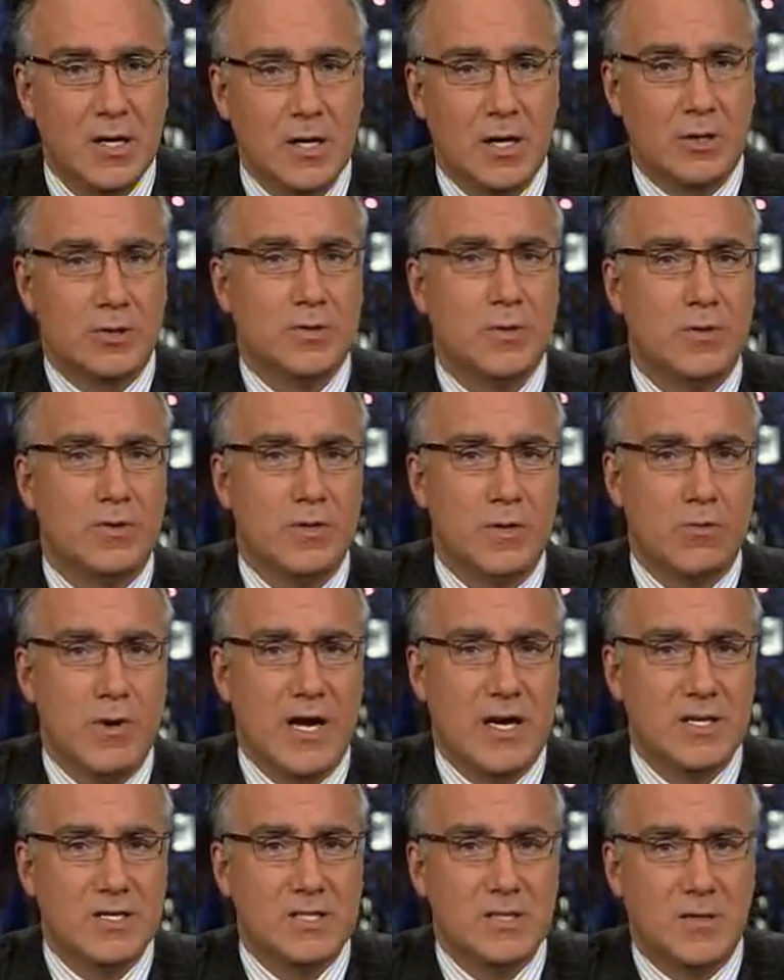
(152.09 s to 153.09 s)
a Truth and
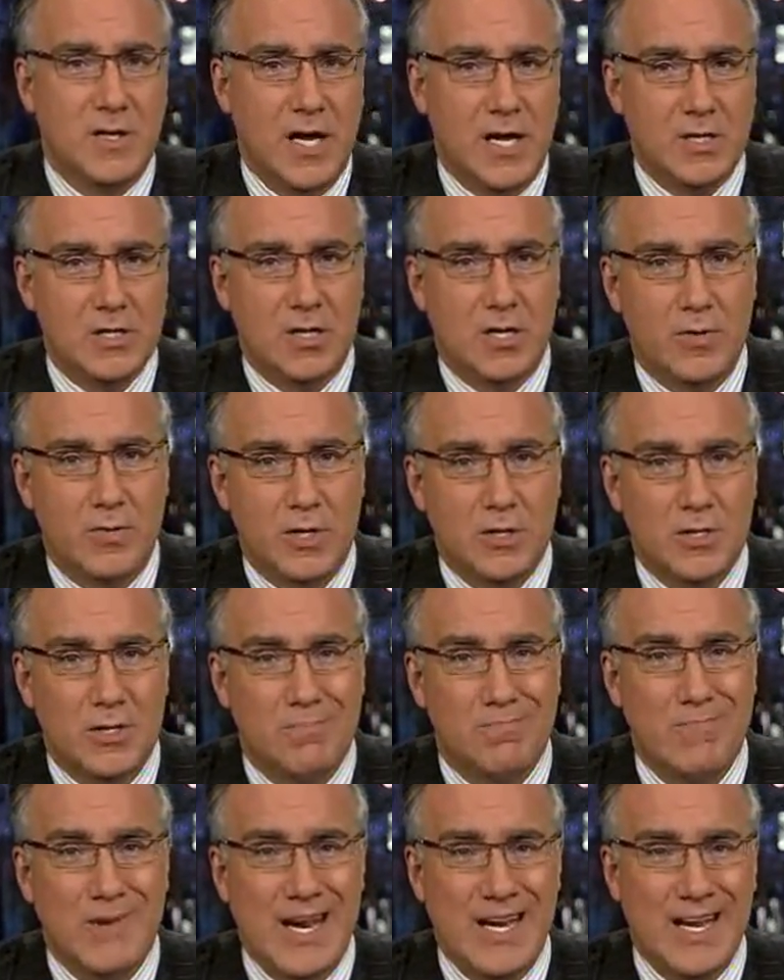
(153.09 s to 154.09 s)
Reconciliation
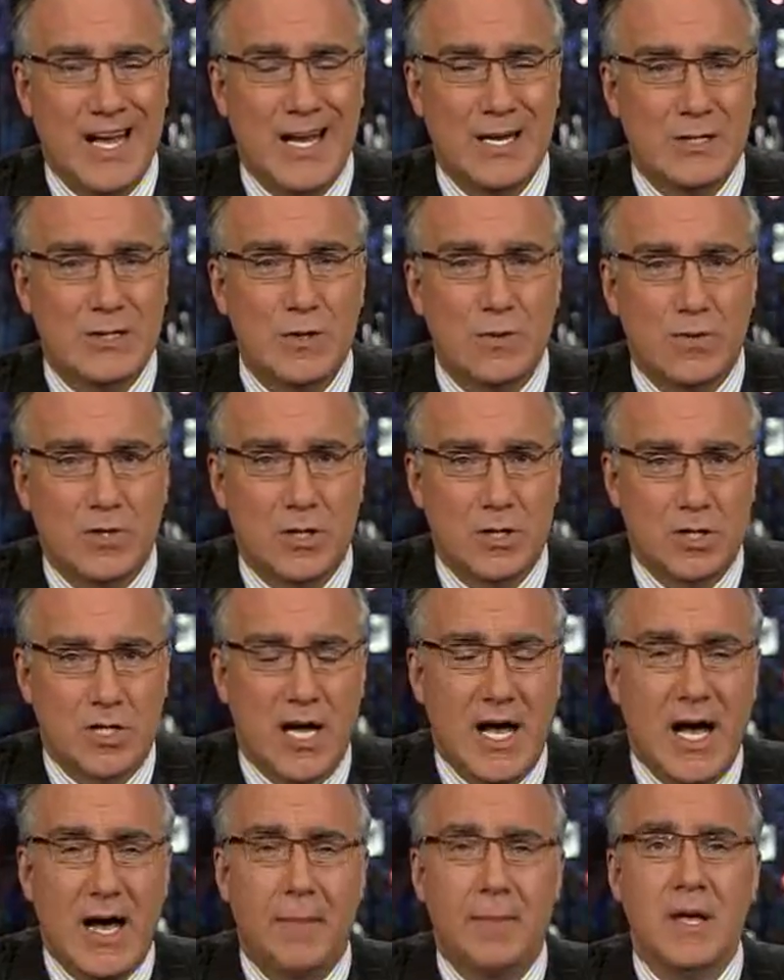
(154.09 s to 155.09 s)
Commission may not do the
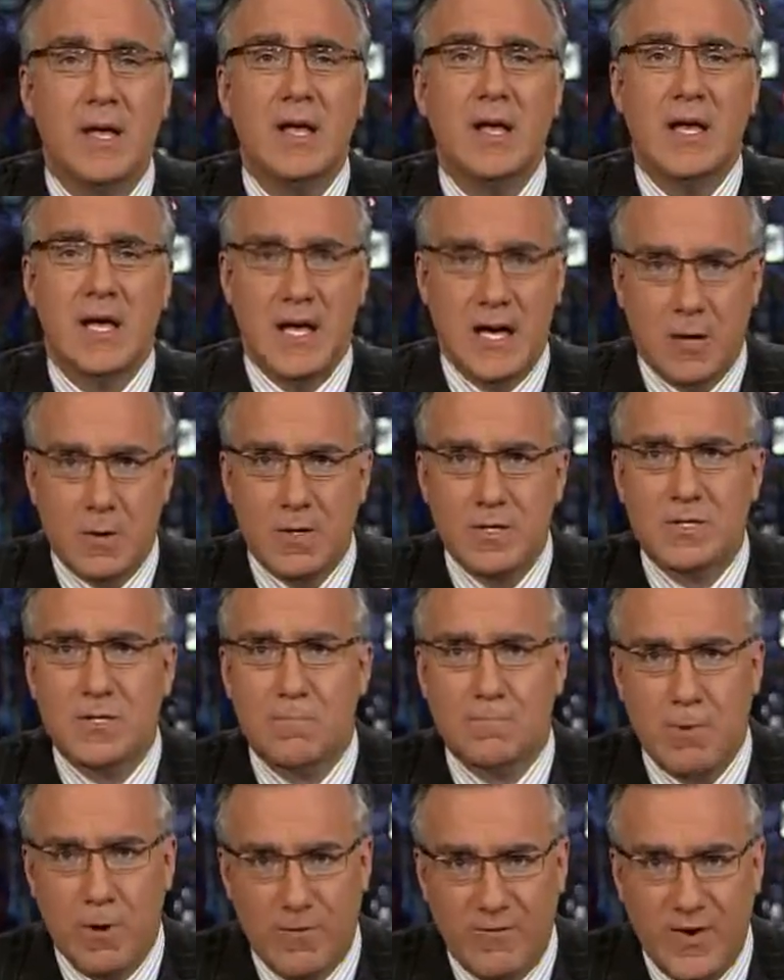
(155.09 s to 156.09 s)
job, here is
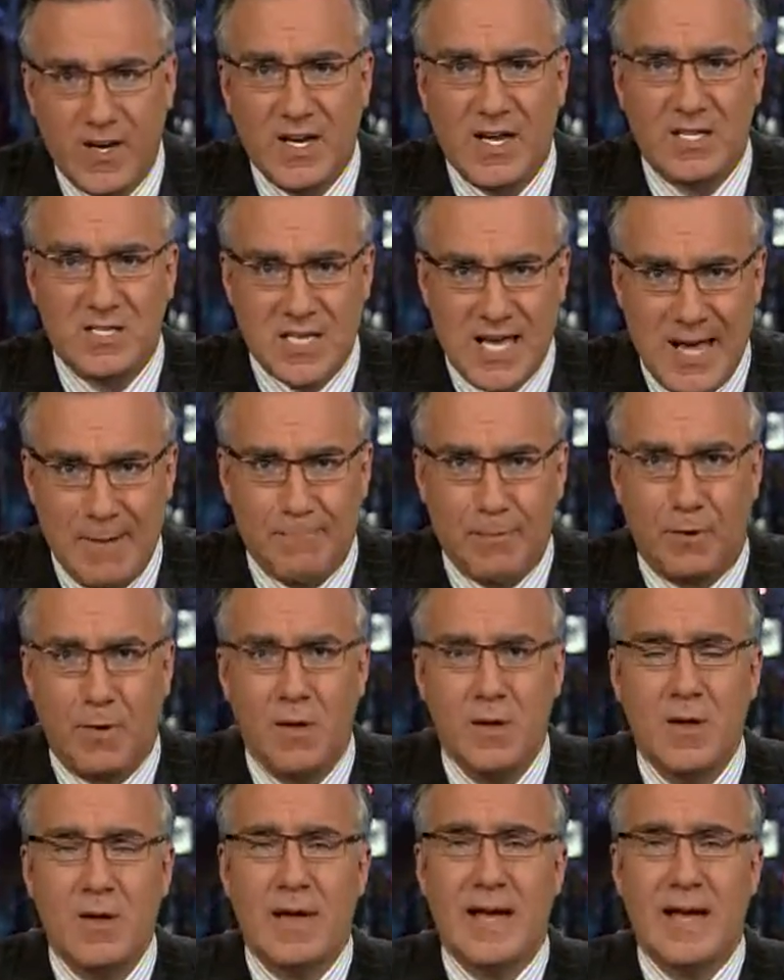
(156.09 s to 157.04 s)
the perfect example.